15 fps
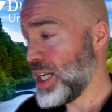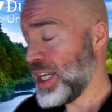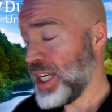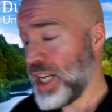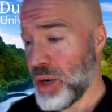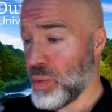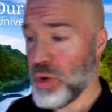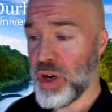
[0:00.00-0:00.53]
You
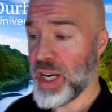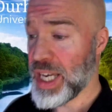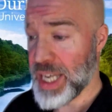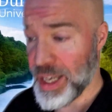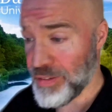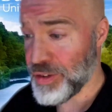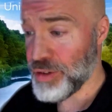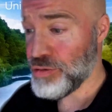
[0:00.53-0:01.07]
know what?
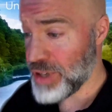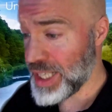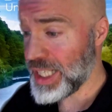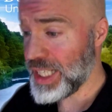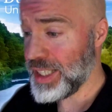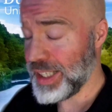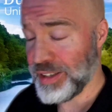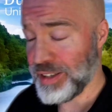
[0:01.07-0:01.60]
If you
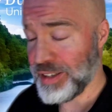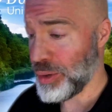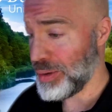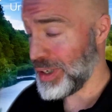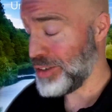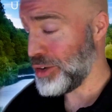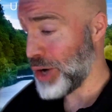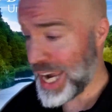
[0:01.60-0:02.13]

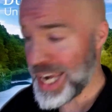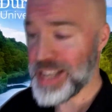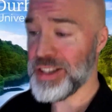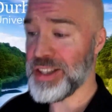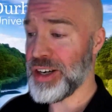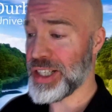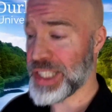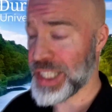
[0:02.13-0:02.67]
hate
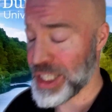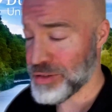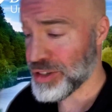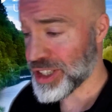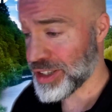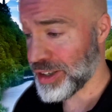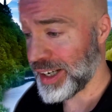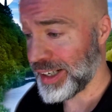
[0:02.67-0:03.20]
the idea of
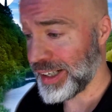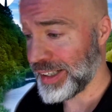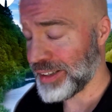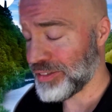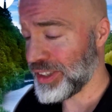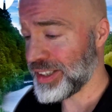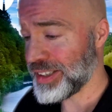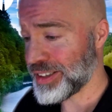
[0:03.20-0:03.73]
recycling
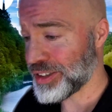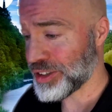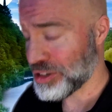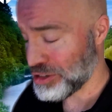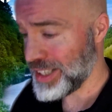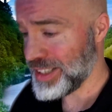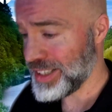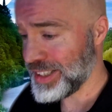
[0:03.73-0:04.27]
and think it's a
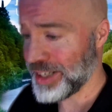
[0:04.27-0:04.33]
crazy,